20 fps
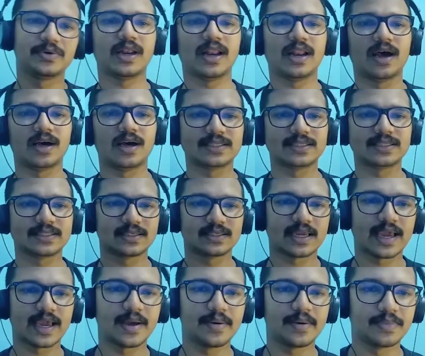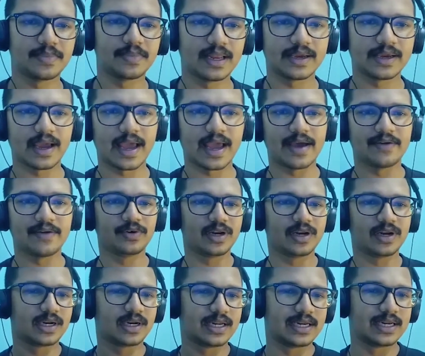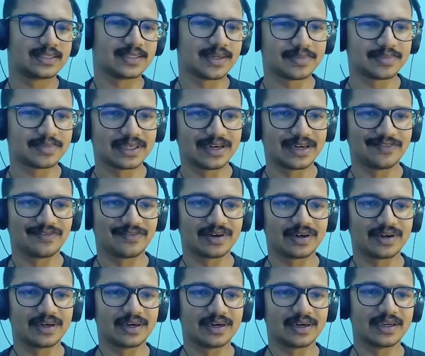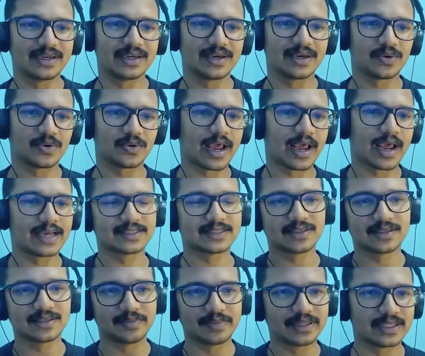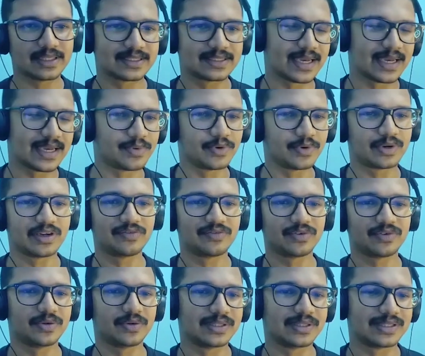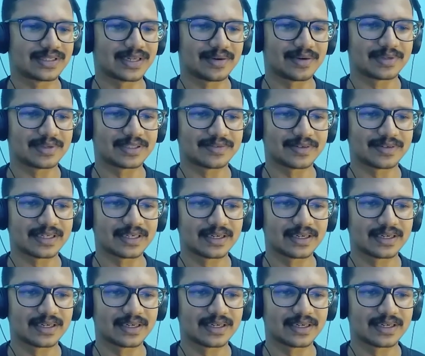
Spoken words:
last camp, like have you done something different here, or has it been the same routine for you this time as well?